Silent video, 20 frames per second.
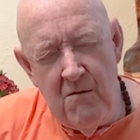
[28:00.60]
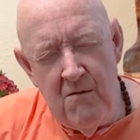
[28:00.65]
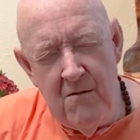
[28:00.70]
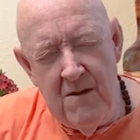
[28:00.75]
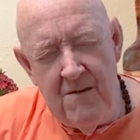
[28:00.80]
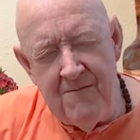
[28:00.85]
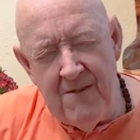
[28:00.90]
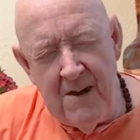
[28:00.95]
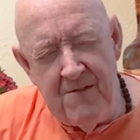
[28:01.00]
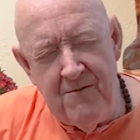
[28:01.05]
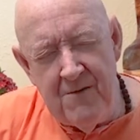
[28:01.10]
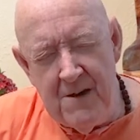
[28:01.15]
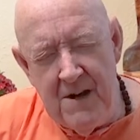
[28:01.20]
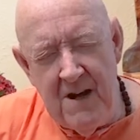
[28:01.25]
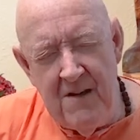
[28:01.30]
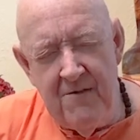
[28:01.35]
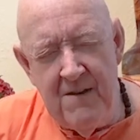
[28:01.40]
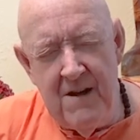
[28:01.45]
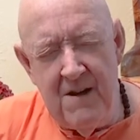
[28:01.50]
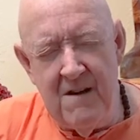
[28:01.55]
if I've
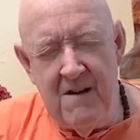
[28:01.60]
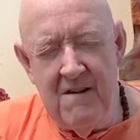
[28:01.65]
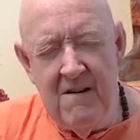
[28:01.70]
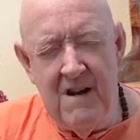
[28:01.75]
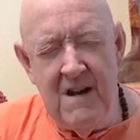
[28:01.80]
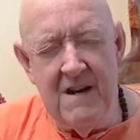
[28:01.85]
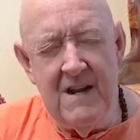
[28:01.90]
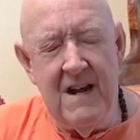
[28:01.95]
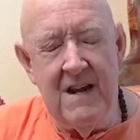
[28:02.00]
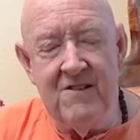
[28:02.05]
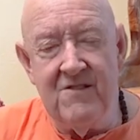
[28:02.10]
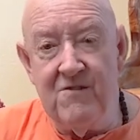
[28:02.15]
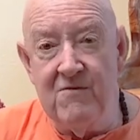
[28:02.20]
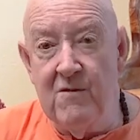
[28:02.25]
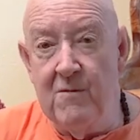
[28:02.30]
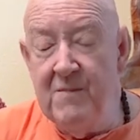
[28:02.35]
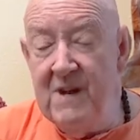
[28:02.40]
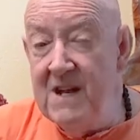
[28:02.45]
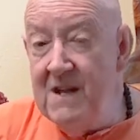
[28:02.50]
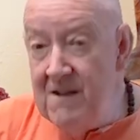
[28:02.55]
forgiven? And the answer
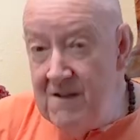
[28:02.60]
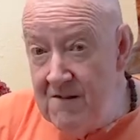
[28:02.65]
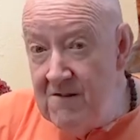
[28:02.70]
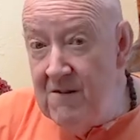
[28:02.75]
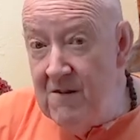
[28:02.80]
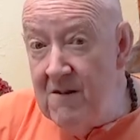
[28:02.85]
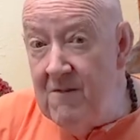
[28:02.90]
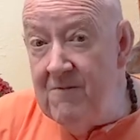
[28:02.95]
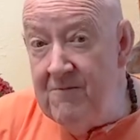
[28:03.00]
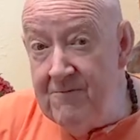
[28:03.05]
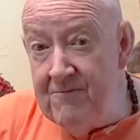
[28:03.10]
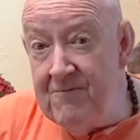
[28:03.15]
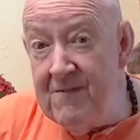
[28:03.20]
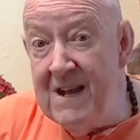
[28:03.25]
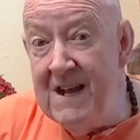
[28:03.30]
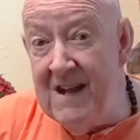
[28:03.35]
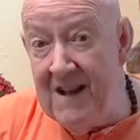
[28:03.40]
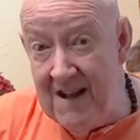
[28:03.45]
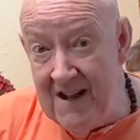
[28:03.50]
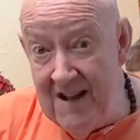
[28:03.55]
will be, you'll
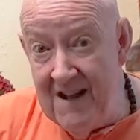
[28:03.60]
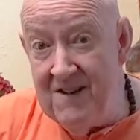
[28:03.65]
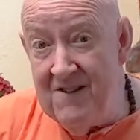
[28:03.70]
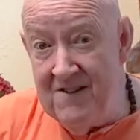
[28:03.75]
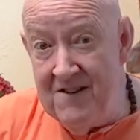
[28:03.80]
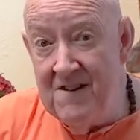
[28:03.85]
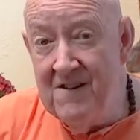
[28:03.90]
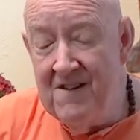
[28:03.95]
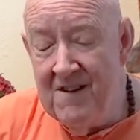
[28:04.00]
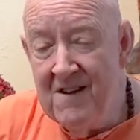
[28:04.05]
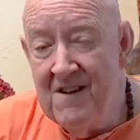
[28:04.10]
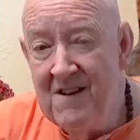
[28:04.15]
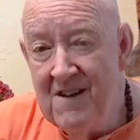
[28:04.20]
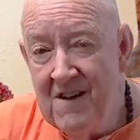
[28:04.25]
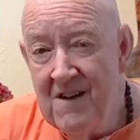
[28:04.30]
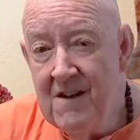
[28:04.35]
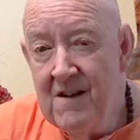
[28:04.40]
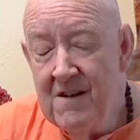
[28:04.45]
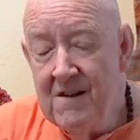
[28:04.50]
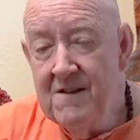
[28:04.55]
feel it.
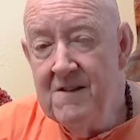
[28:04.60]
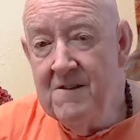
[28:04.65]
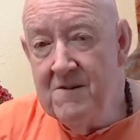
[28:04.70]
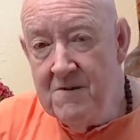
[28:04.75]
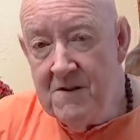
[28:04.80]
You